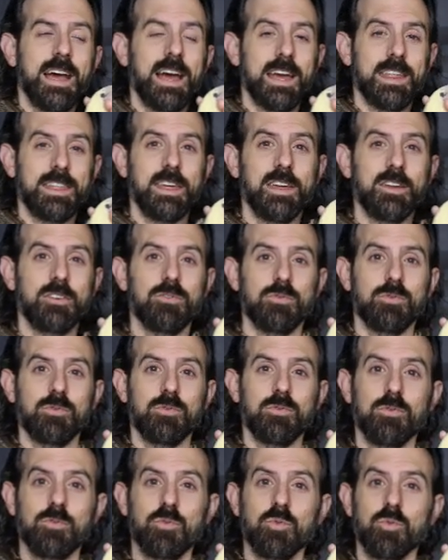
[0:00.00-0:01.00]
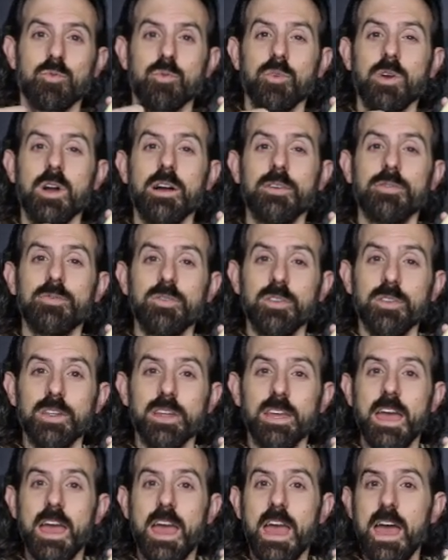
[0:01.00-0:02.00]
I think
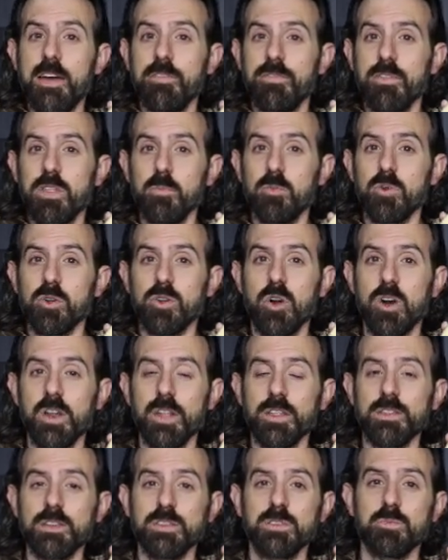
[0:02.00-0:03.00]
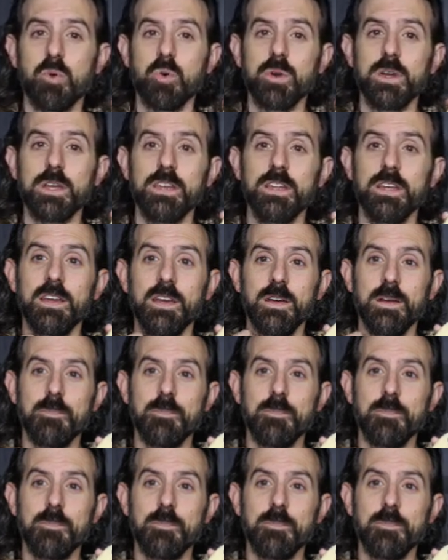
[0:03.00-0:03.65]
roughly half of them are gone at this point.